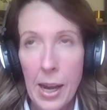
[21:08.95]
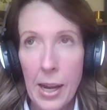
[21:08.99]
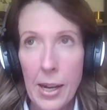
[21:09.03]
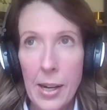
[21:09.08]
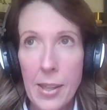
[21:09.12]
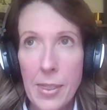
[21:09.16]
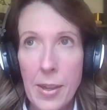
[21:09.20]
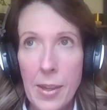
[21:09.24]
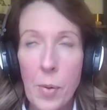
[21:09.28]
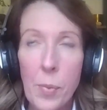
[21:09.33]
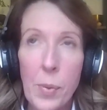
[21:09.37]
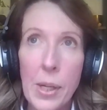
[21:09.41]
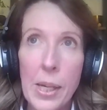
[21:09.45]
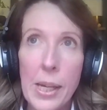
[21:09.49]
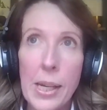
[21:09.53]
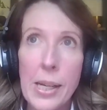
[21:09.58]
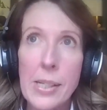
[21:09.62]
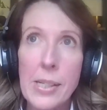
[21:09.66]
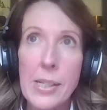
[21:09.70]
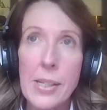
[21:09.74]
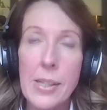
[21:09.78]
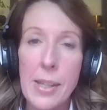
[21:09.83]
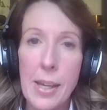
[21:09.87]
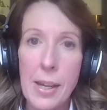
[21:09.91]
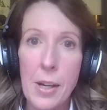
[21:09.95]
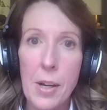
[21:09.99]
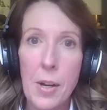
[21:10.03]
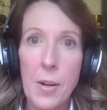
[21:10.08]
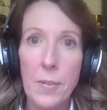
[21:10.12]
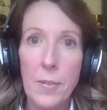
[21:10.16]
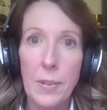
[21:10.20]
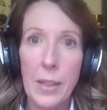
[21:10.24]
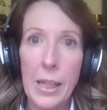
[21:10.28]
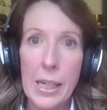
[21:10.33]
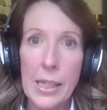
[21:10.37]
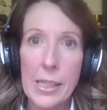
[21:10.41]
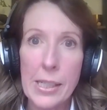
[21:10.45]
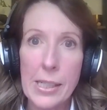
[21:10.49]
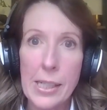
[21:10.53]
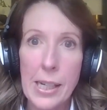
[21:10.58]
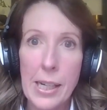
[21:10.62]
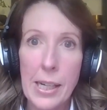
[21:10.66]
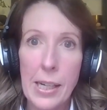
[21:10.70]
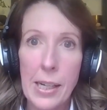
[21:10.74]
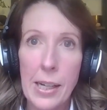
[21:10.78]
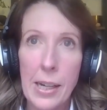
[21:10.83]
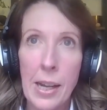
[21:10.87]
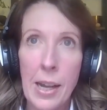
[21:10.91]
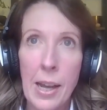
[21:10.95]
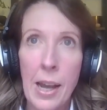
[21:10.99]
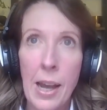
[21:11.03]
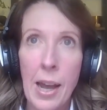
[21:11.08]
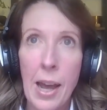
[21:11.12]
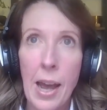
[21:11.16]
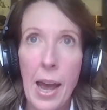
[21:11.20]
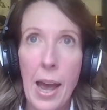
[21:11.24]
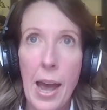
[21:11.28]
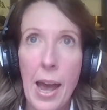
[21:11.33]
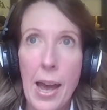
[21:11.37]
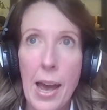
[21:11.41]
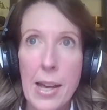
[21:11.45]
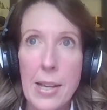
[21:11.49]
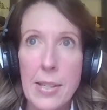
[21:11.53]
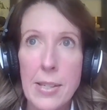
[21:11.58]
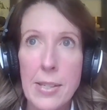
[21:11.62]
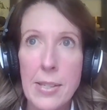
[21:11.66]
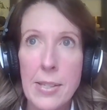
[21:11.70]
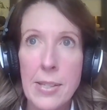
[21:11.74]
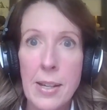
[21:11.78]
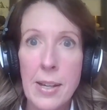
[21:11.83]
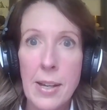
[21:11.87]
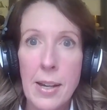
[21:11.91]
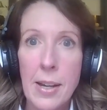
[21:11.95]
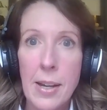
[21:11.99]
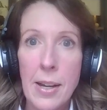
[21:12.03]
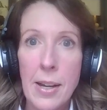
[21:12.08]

And I think we need to think of LinkedIn as